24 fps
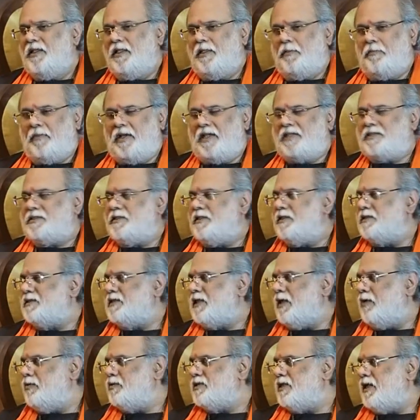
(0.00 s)
The
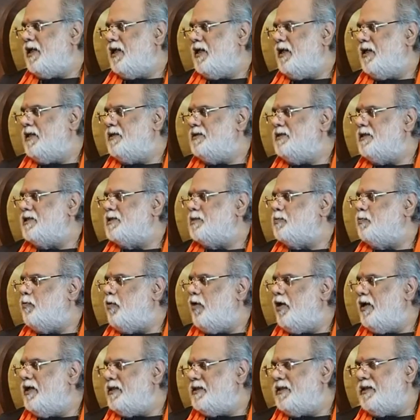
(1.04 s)
masters outside are just
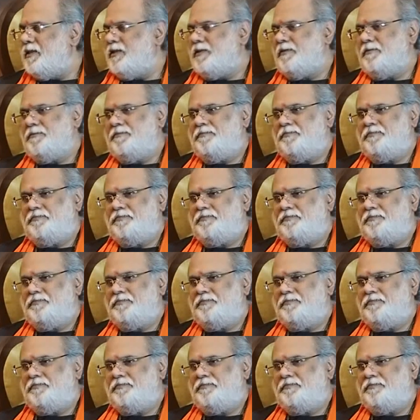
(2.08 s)
pointing.